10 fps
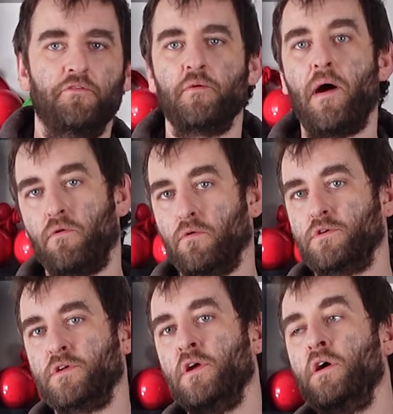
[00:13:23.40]
them
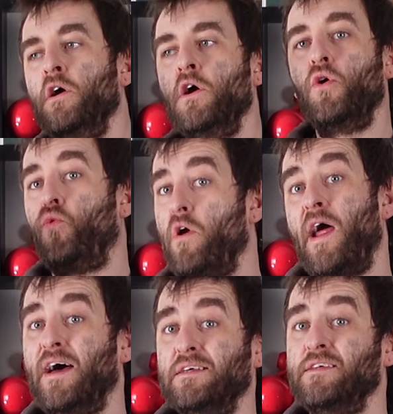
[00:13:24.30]
out.
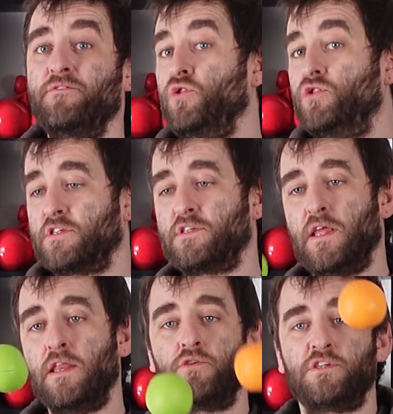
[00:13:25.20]
Whereas if you just
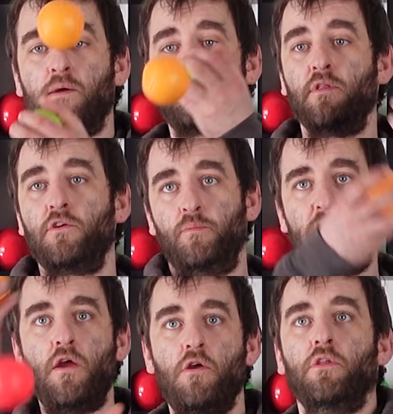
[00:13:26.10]
intercept a little
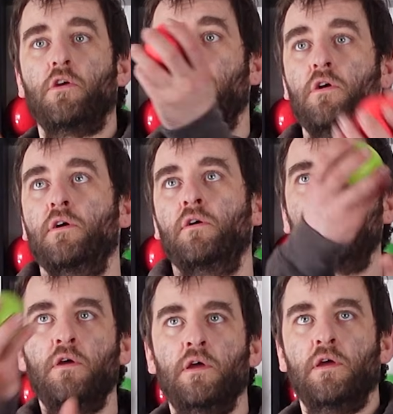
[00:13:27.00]
bit earlier
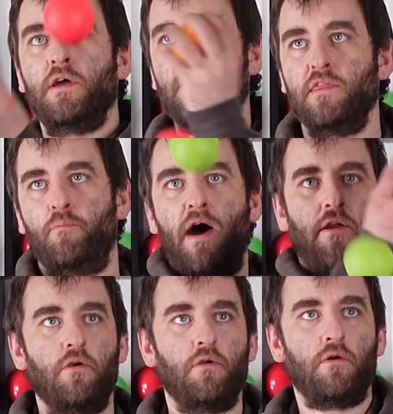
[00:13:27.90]
in the
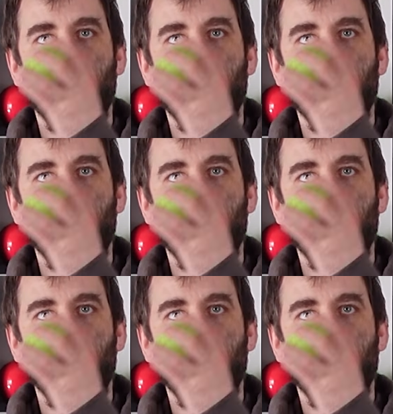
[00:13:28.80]
pattern,